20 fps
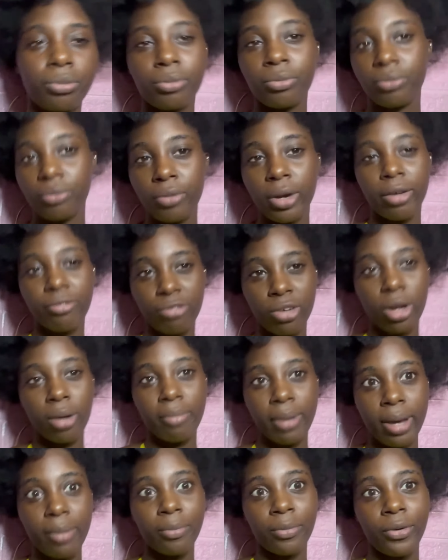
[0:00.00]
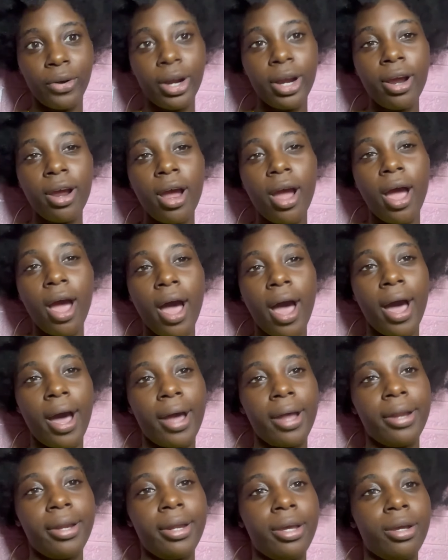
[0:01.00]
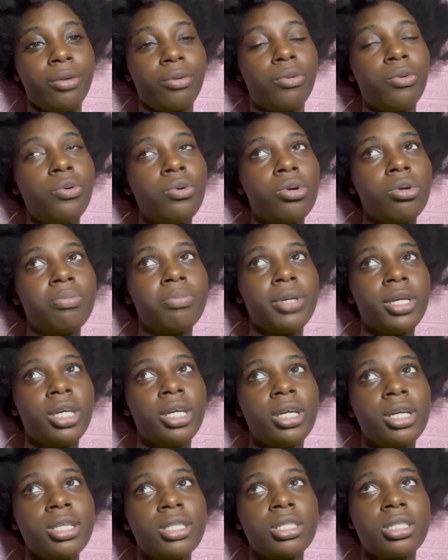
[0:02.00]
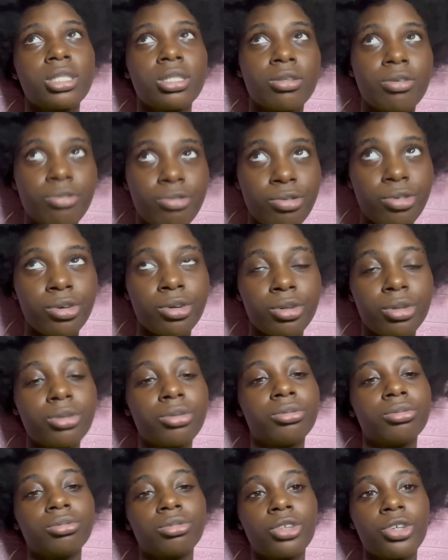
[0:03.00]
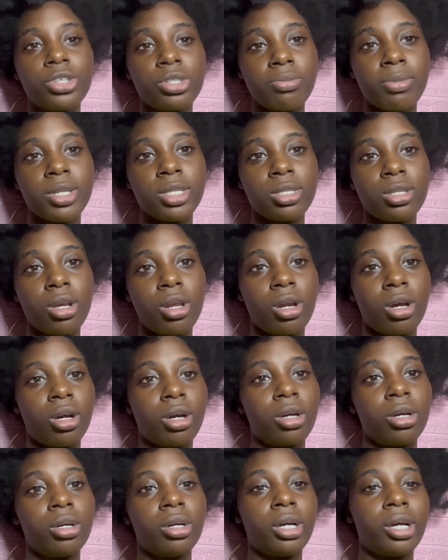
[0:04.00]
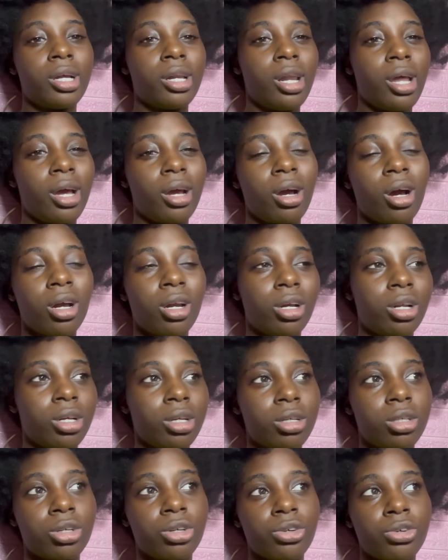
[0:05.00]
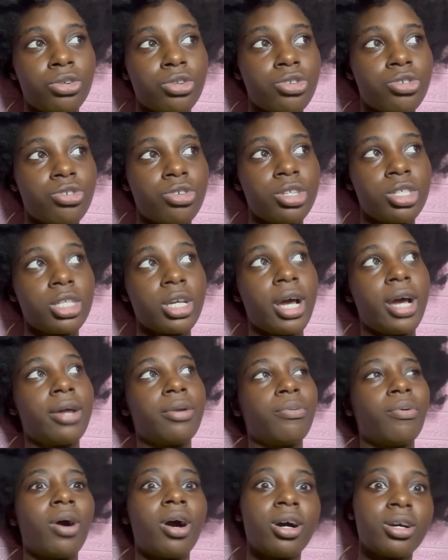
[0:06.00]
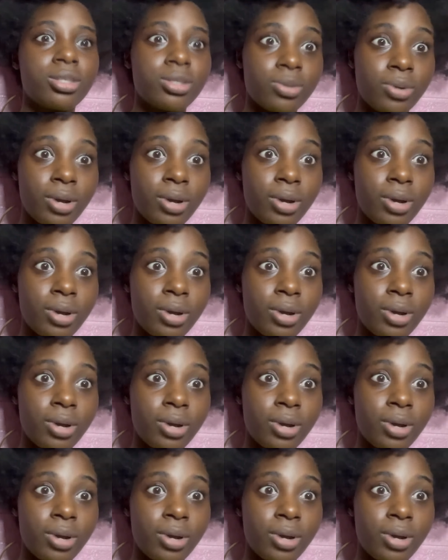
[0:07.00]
we have to go buy more. And then gungo peas for Christmas dinner and like other local groceries. And we also